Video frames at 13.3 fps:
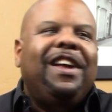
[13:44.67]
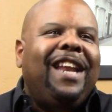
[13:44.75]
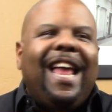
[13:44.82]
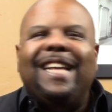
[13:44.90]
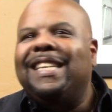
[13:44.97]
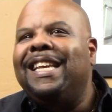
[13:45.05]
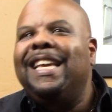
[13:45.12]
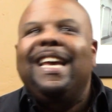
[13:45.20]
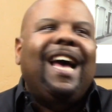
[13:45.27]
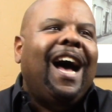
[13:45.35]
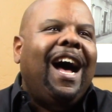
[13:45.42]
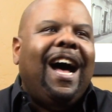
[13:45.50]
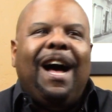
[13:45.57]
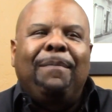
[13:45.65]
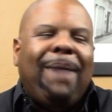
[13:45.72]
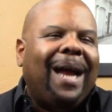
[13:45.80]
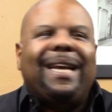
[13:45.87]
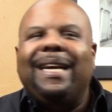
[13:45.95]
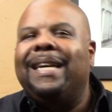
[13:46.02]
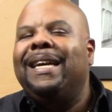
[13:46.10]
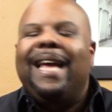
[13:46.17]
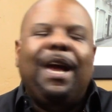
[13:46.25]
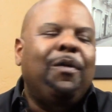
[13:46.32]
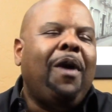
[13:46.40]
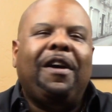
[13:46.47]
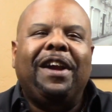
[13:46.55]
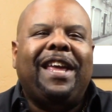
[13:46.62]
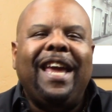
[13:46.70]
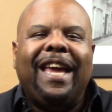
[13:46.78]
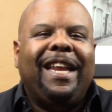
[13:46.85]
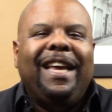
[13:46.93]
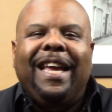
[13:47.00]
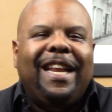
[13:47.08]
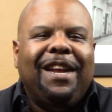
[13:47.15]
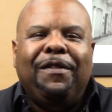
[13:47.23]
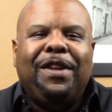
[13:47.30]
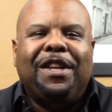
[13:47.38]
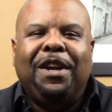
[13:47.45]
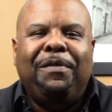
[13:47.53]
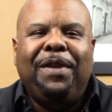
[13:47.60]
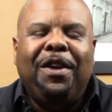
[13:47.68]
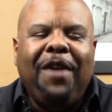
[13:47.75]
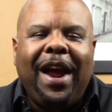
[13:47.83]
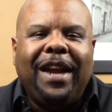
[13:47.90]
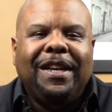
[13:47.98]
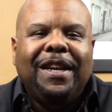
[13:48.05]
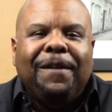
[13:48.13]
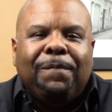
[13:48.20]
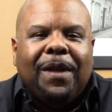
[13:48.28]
Leslie, Monica, and we're all gonna kick it, and everything's gonna be great.